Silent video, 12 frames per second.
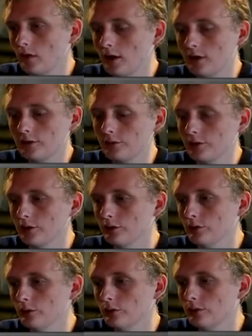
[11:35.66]
And the
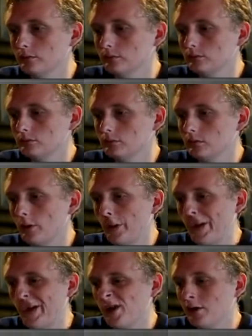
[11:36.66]
Renew.
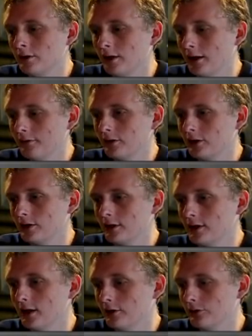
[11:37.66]
Yeah, I figured he
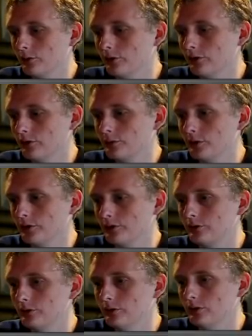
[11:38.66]
got his Woodland Spirit
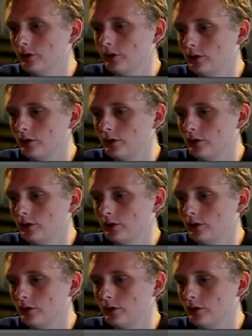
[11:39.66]
too.